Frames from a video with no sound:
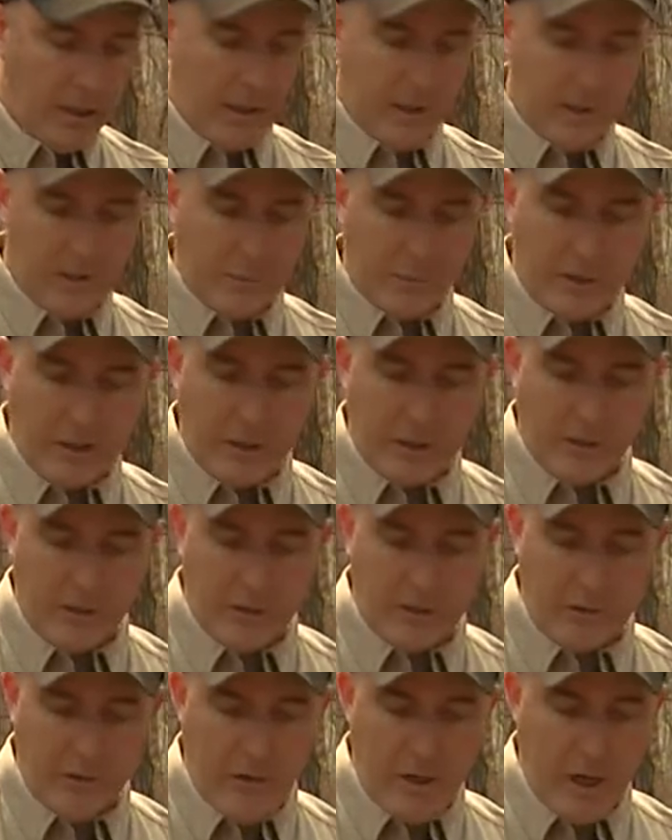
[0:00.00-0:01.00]
This
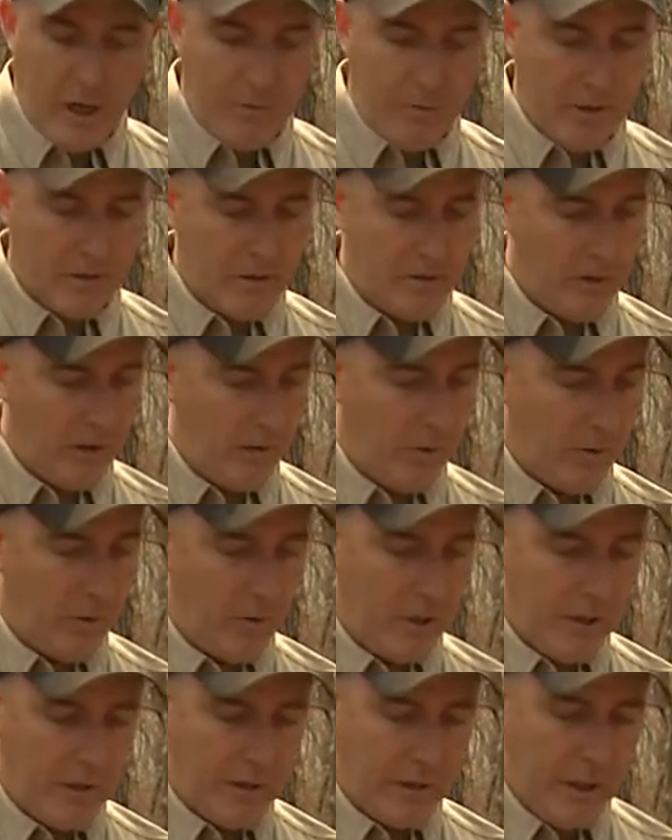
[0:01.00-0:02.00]
particular trap, this is a little
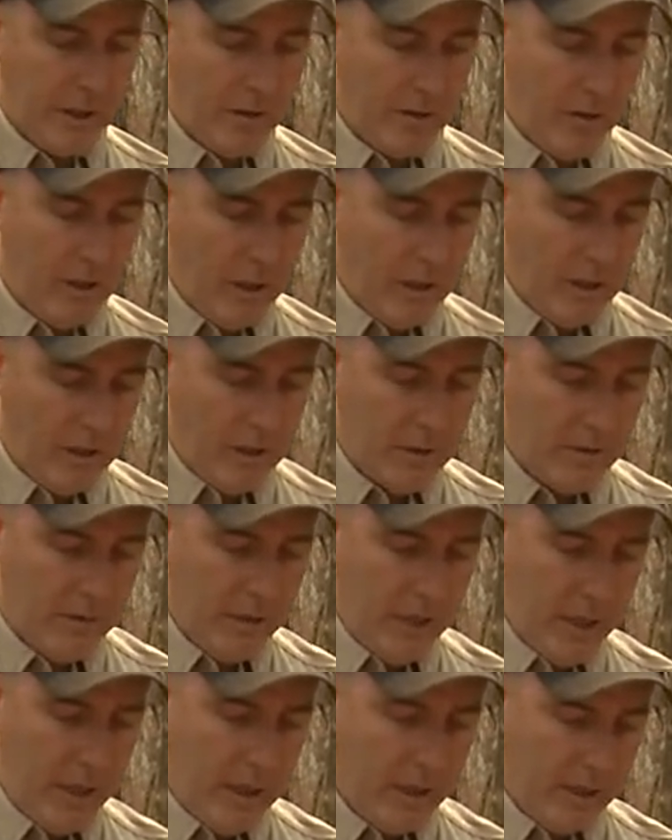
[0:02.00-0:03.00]
grizz getter. To
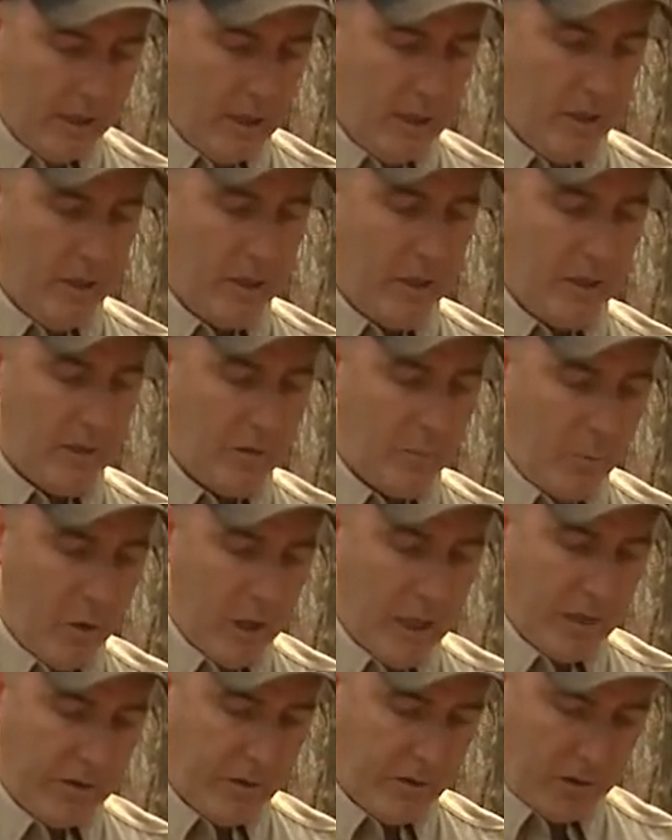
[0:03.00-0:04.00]
set it, these
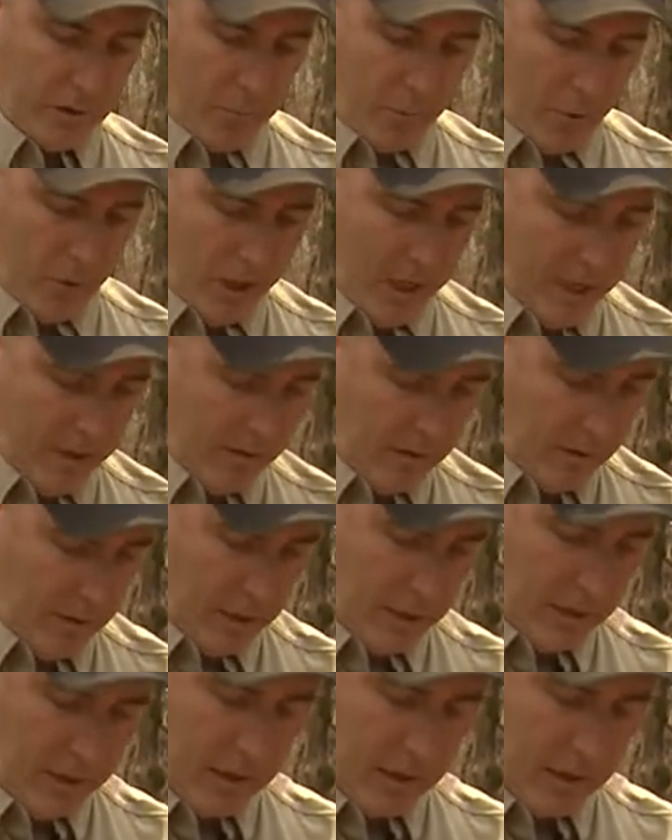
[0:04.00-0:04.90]
springs are compressed.